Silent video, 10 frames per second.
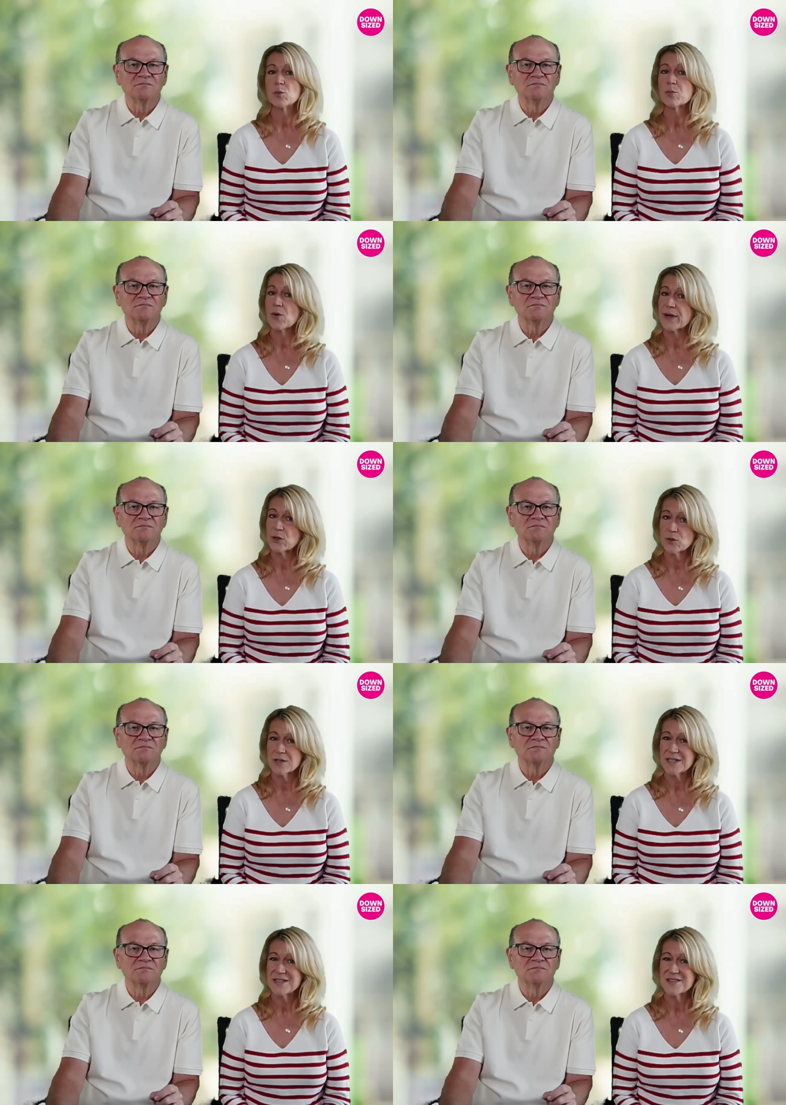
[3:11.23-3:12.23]

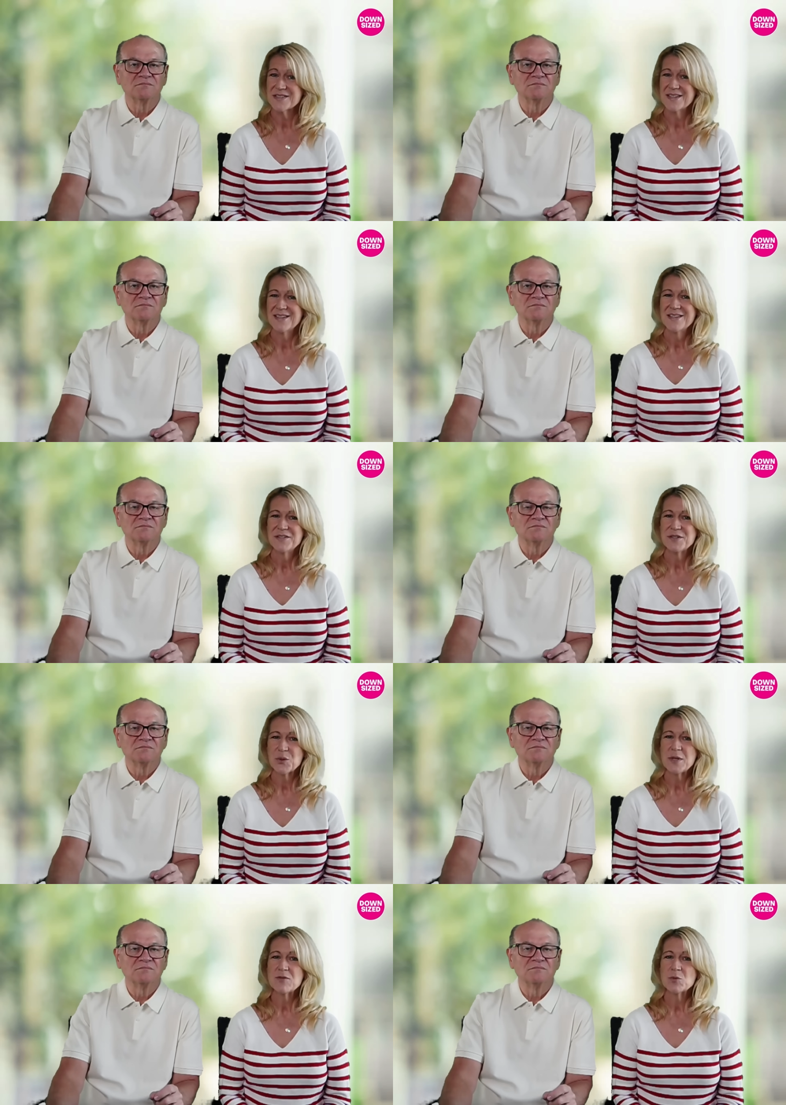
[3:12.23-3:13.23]
Speaker 1: priorities.
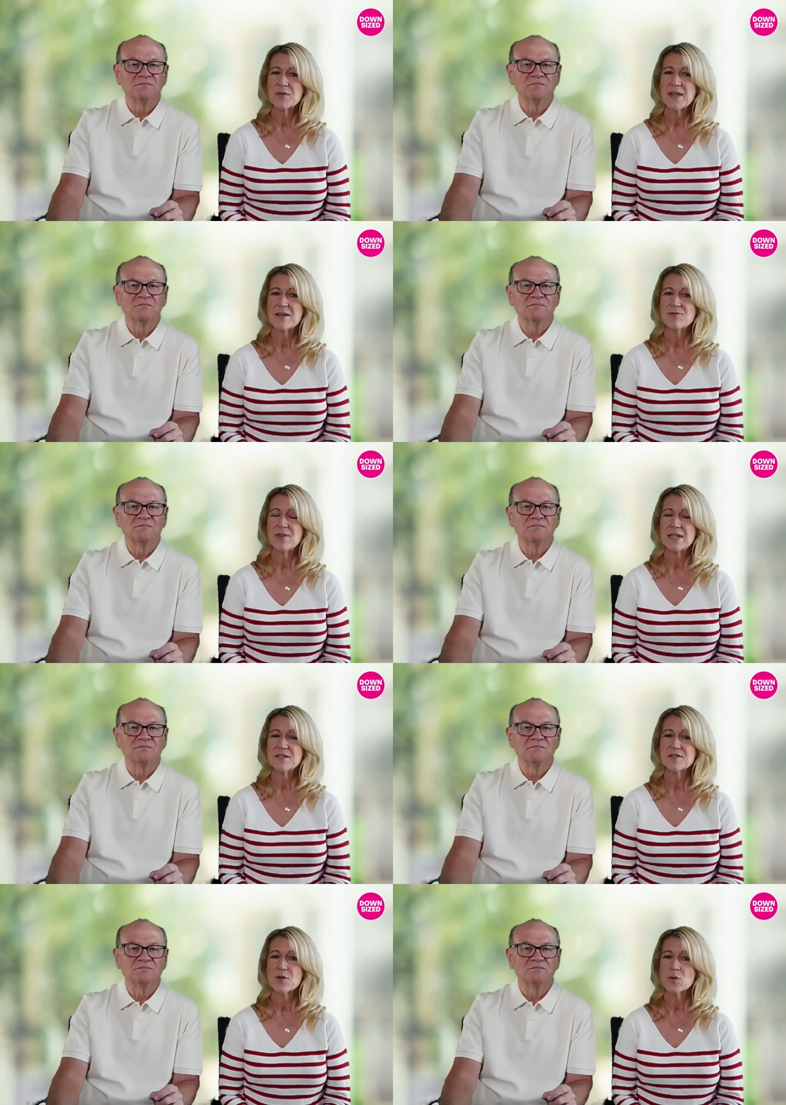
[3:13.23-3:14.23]
So even with that
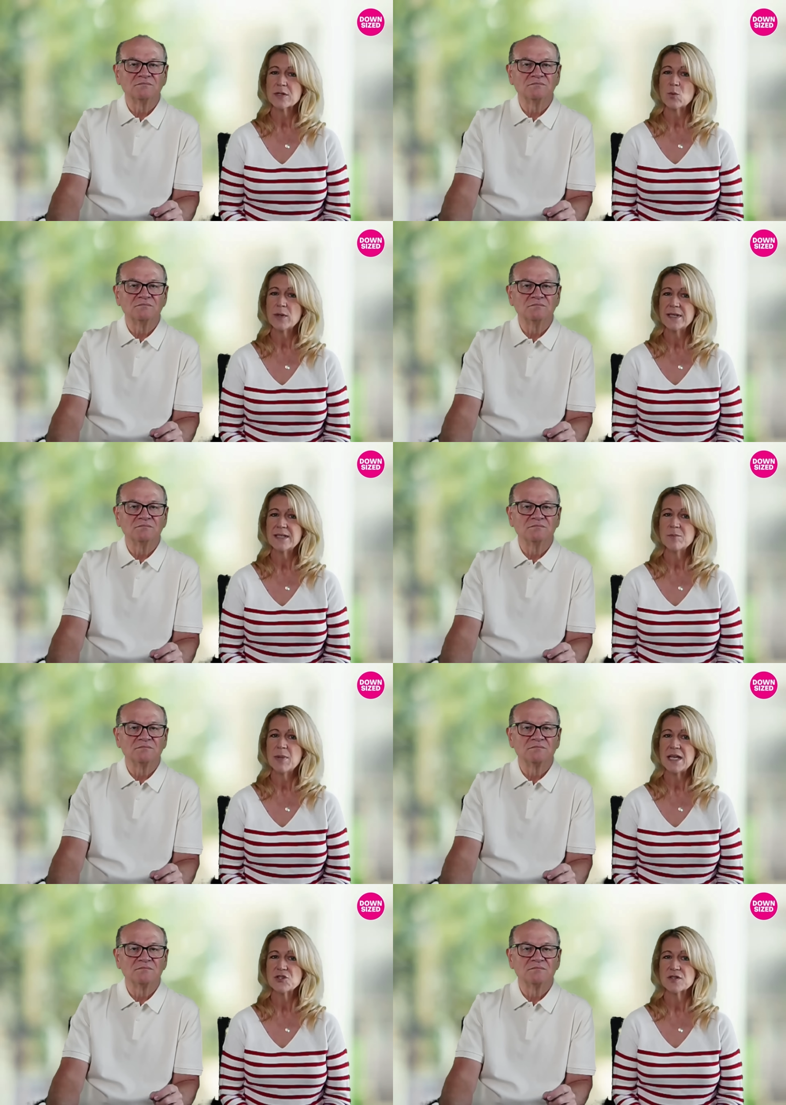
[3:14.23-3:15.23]
phase three win,
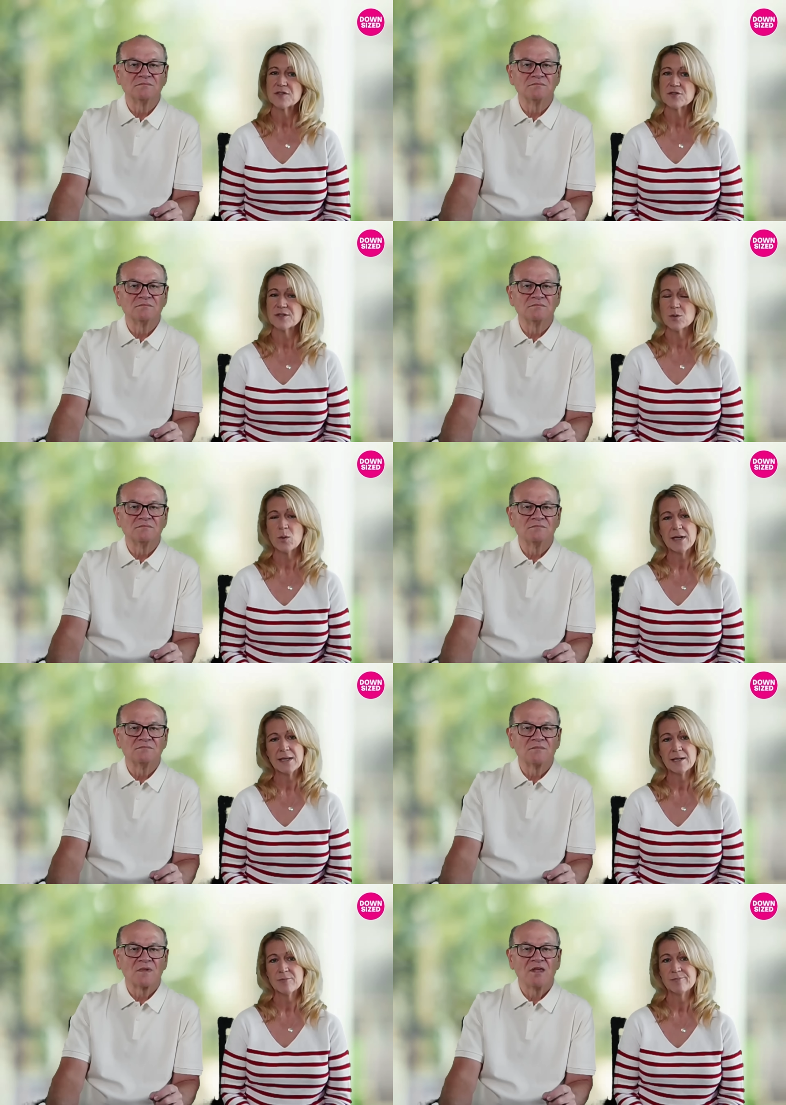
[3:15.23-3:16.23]
patients are still
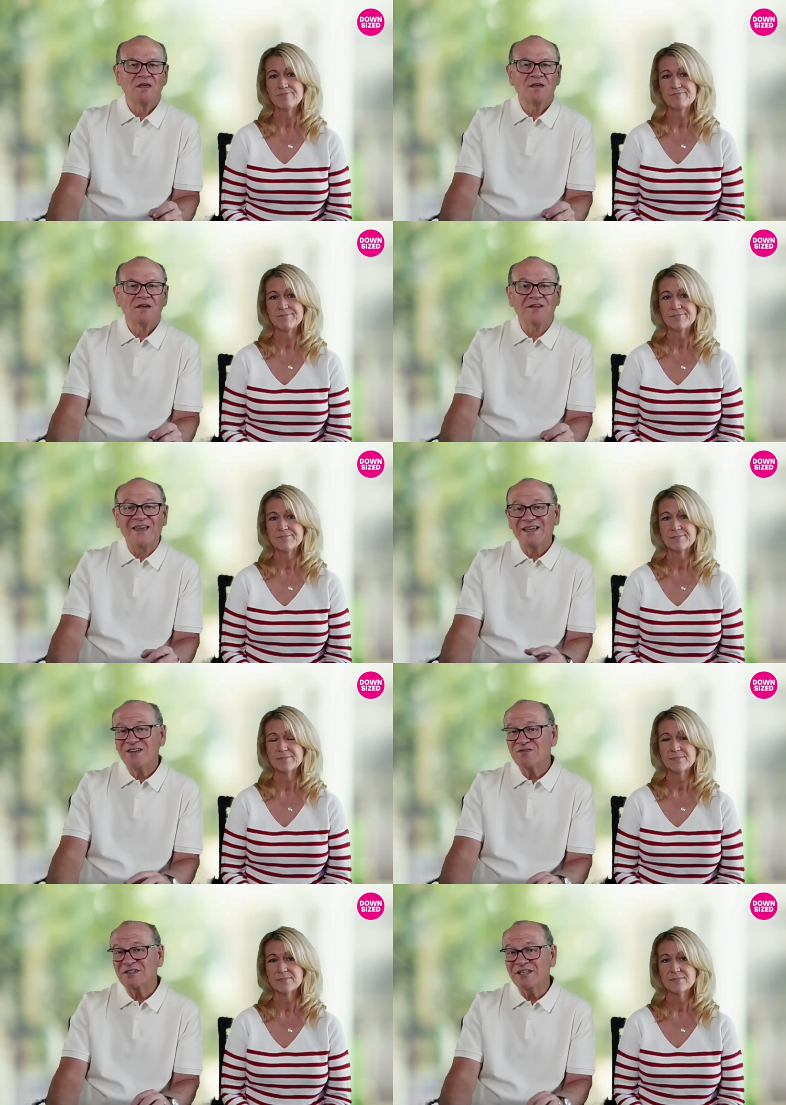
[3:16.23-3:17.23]
waiting.
Speaker 2: And that
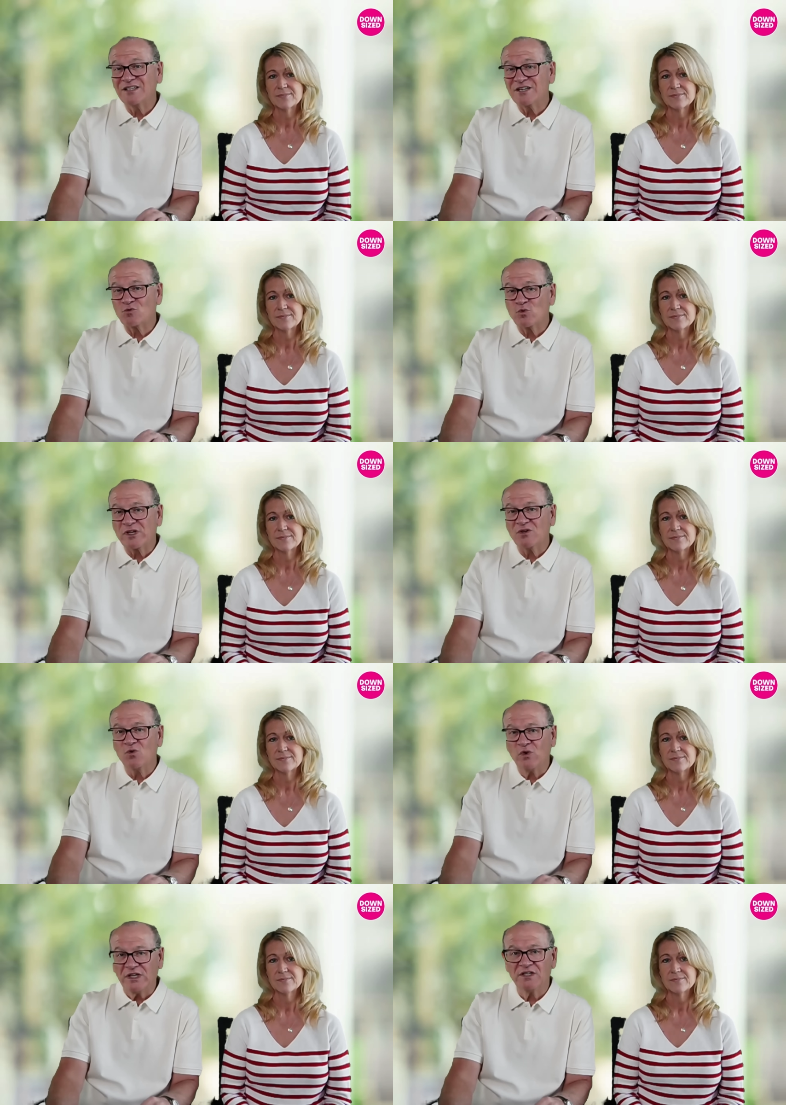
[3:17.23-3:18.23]
gives Lilly a
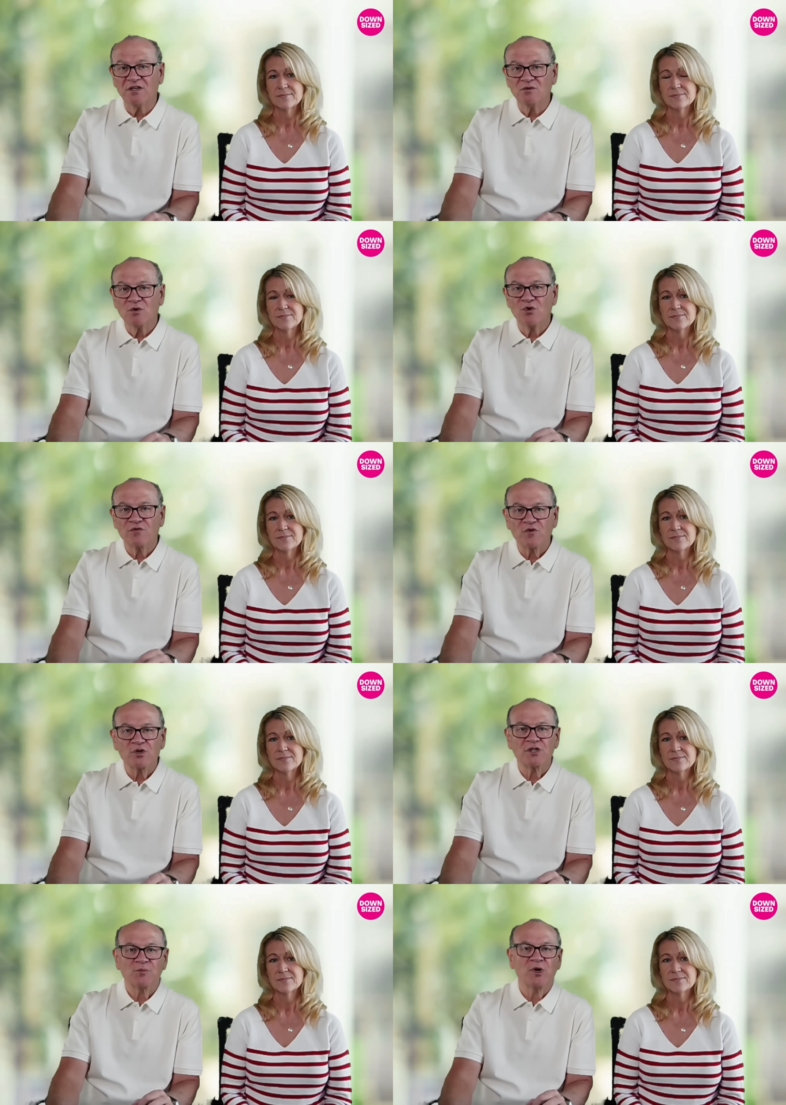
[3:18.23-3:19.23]
real window.
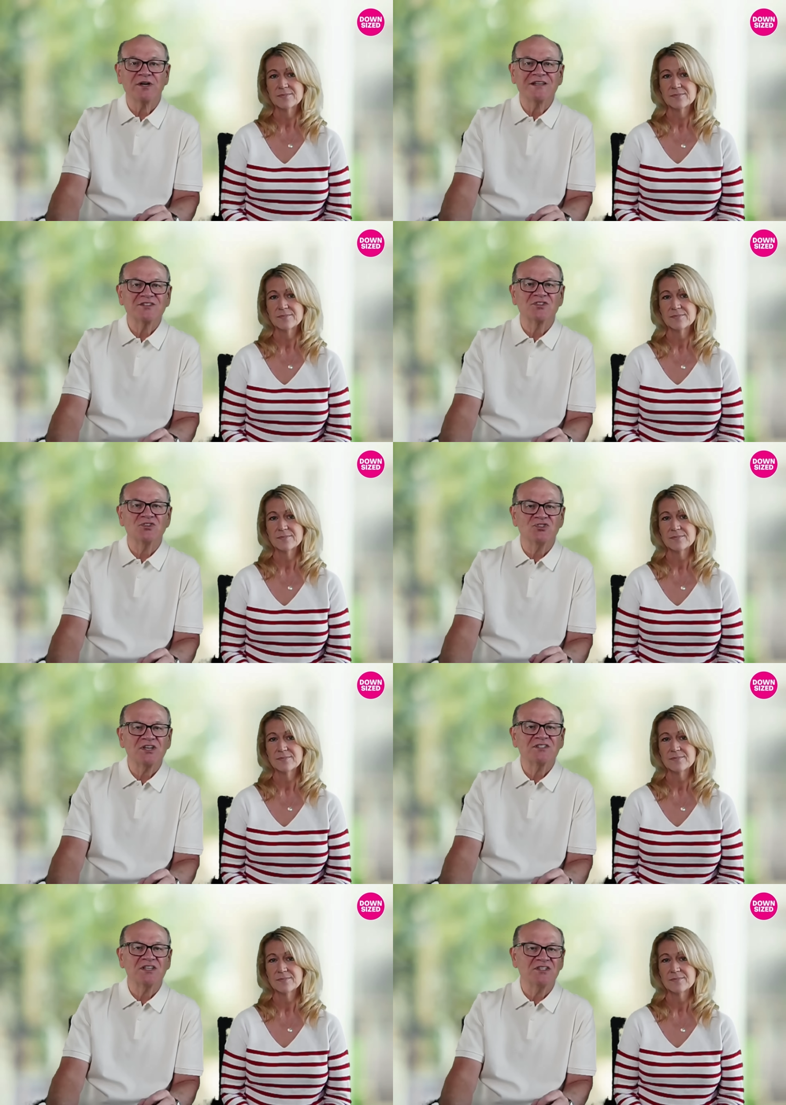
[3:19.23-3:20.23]
Orforglipron isn't
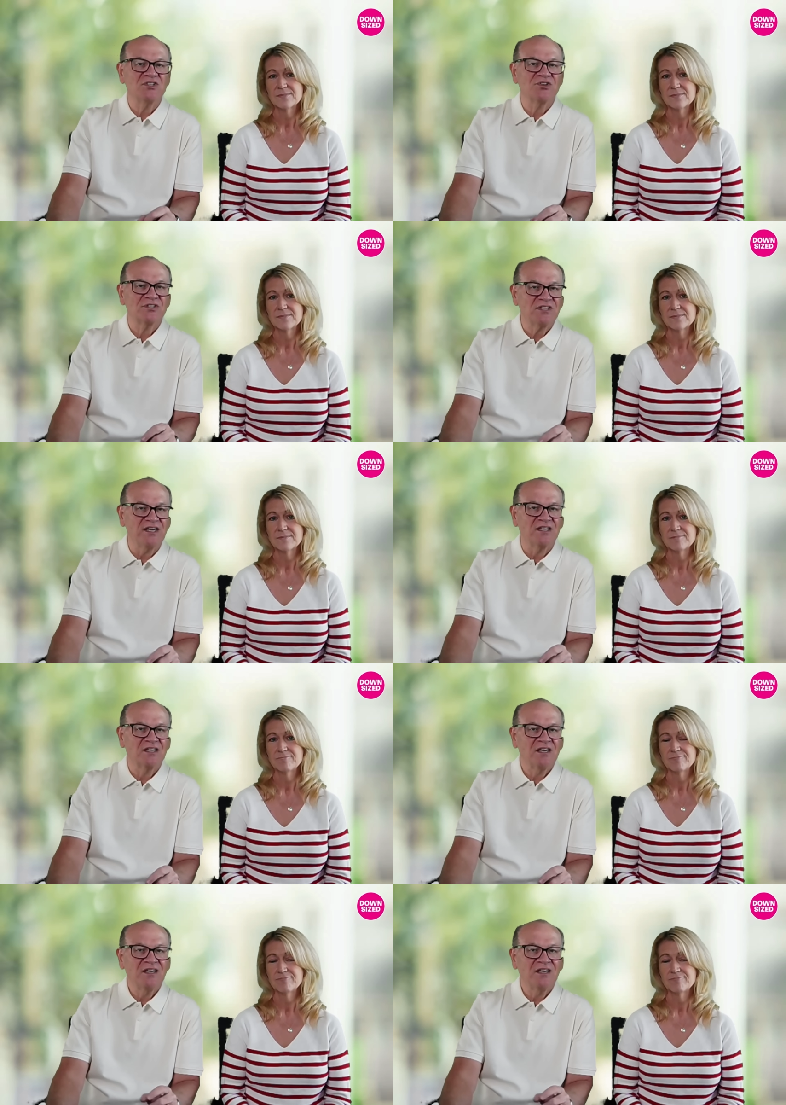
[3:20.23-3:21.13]
just easier to take.